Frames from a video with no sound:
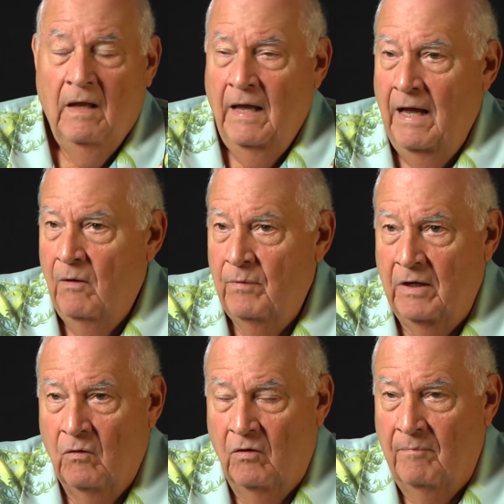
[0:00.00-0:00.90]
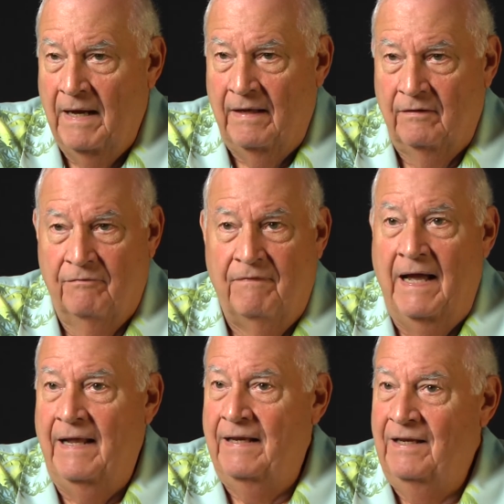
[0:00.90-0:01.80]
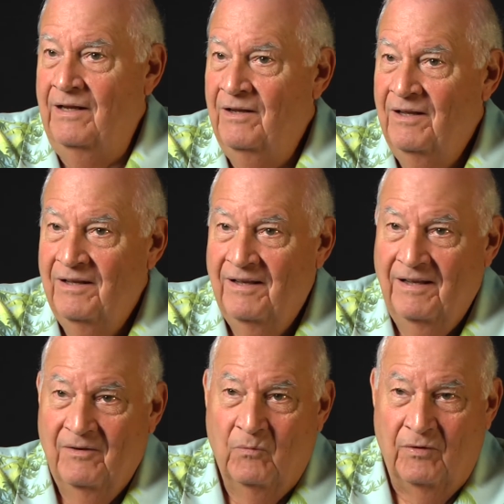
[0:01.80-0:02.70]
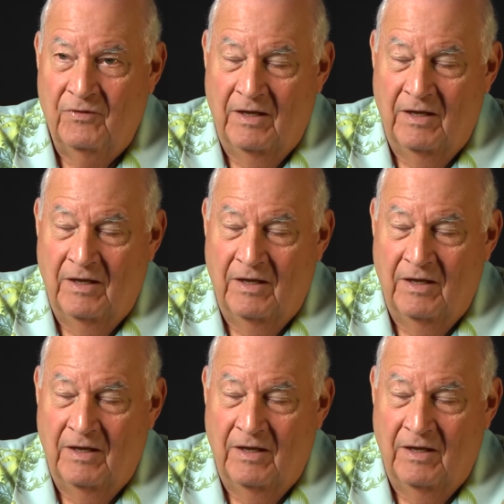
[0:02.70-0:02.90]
How we go about defining what